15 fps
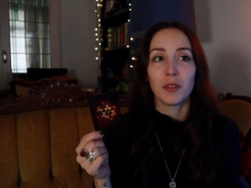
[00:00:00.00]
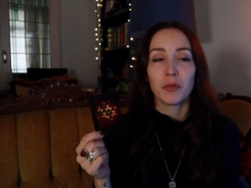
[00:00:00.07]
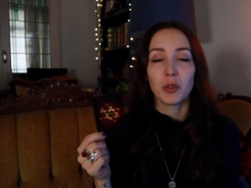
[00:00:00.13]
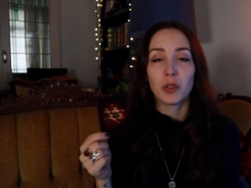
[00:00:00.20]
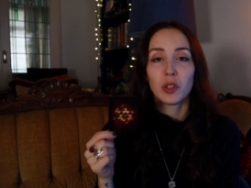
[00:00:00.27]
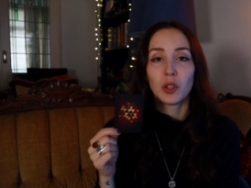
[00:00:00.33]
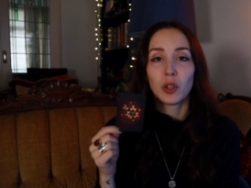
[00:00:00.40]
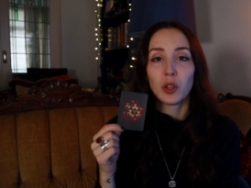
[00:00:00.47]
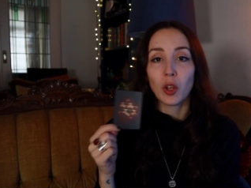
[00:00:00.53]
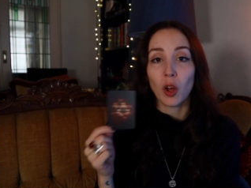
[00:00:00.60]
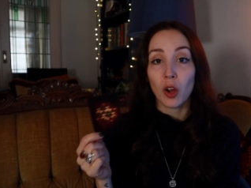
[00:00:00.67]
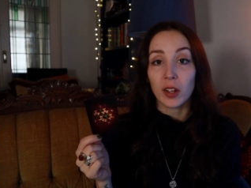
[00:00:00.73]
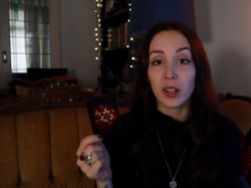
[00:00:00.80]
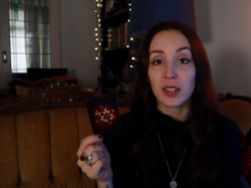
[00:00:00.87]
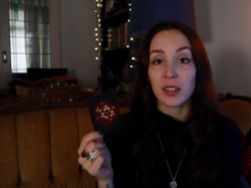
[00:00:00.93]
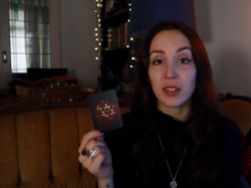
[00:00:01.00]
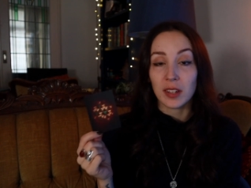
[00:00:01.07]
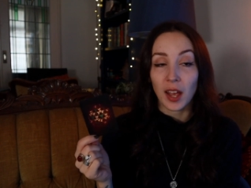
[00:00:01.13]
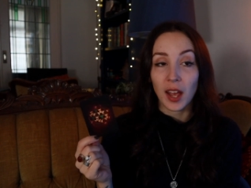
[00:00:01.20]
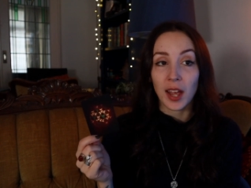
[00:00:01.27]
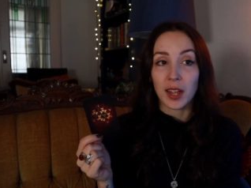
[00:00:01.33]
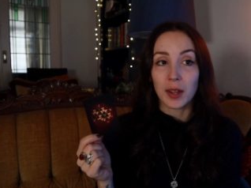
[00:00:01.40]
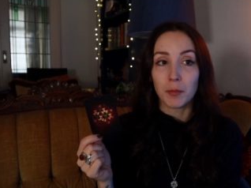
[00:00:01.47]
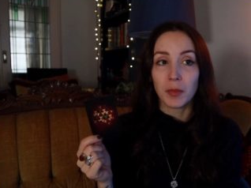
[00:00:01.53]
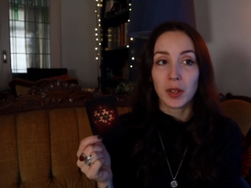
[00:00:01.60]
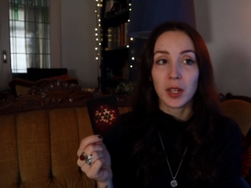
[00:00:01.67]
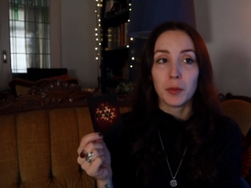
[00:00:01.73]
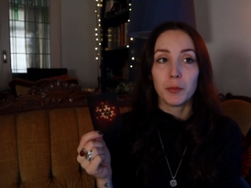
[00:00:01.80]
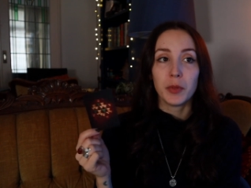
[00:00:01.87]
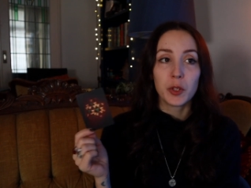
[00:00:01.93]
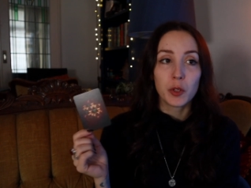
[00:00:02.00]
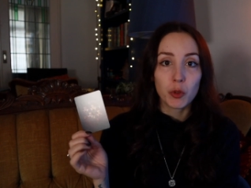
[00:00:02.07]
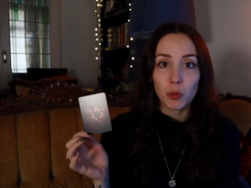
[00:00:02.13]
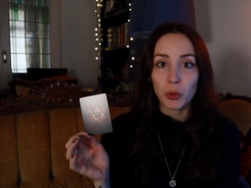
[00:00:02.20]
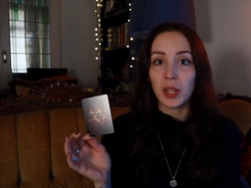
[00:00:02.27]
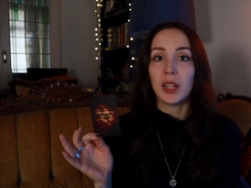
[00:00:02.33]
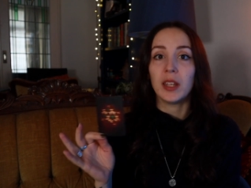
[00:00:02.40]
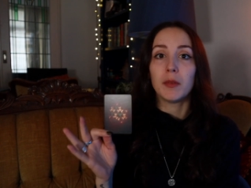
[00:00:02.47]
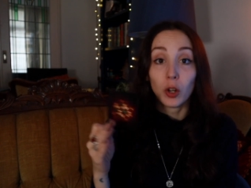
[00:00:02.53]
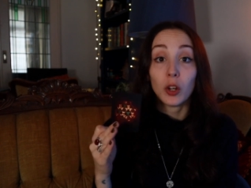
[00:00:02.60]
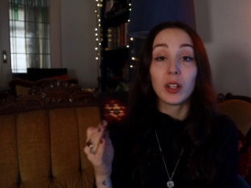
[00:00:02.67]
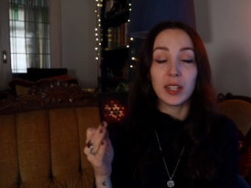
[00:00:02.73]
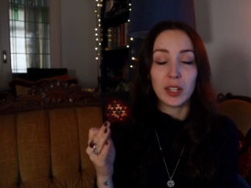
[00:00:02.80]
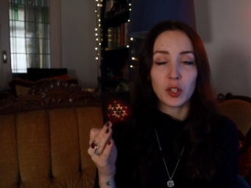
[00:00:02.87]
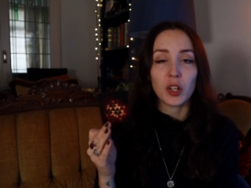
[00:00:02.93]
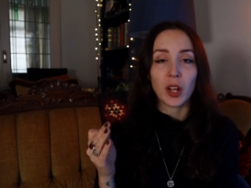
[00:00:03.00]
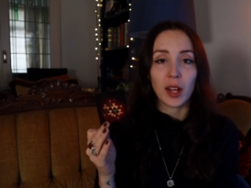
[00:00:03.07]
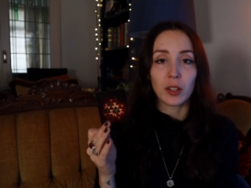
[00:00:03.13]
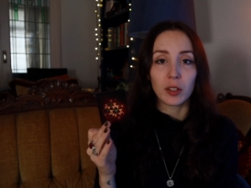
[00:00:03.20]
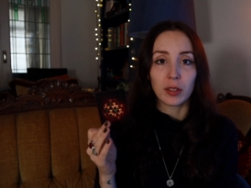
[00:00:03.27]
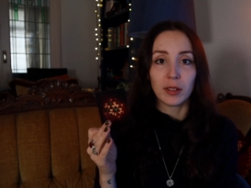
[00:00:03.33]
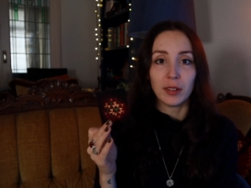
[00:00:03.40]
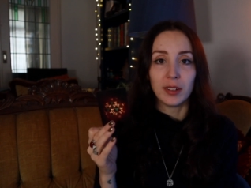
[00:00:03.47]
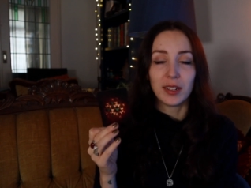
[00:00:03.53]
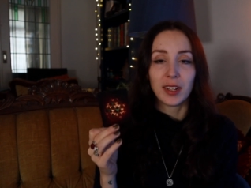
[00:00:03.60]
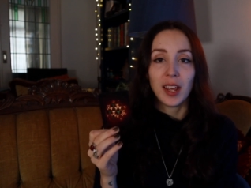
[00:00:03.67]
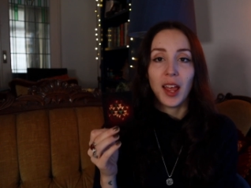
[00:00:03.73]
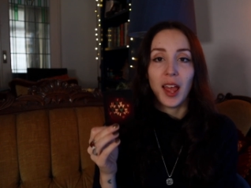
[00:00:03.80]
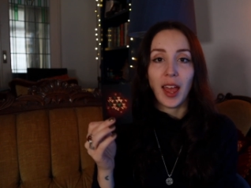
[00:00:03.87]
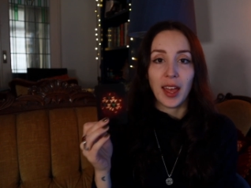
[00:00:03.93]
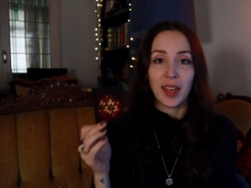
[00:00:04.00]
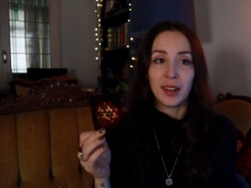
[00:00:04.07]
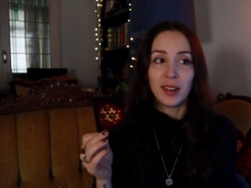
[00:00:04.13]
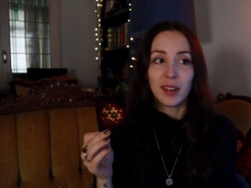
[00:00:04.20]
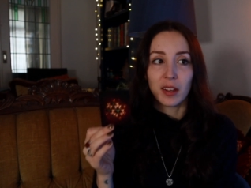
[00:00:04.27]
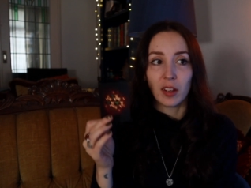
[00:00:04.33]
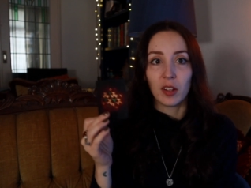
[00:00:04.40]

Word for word: for the longest time between early childhood and